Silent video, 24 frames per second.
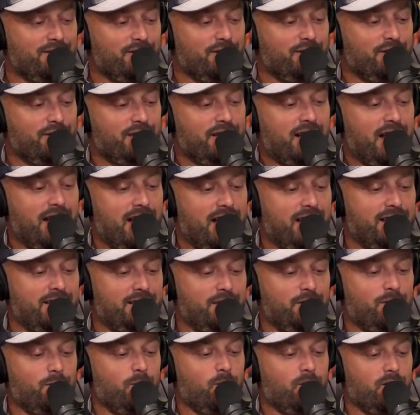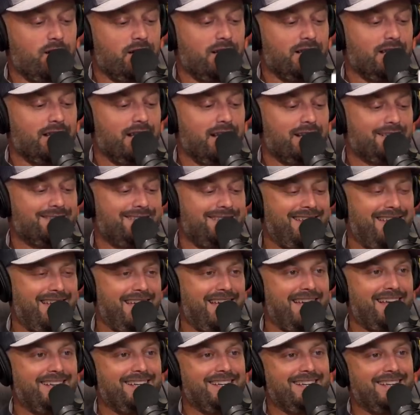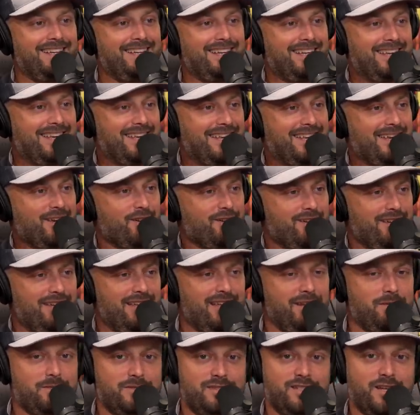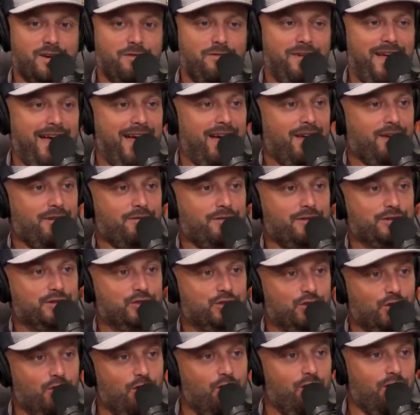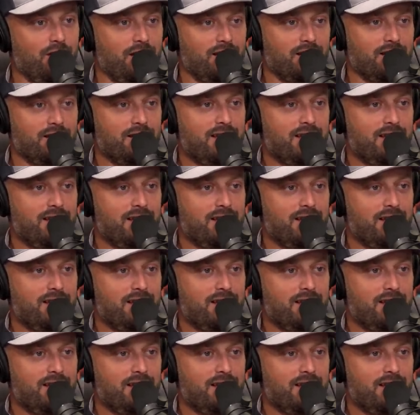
Your guy that you want to elect can't get himself out of a jar.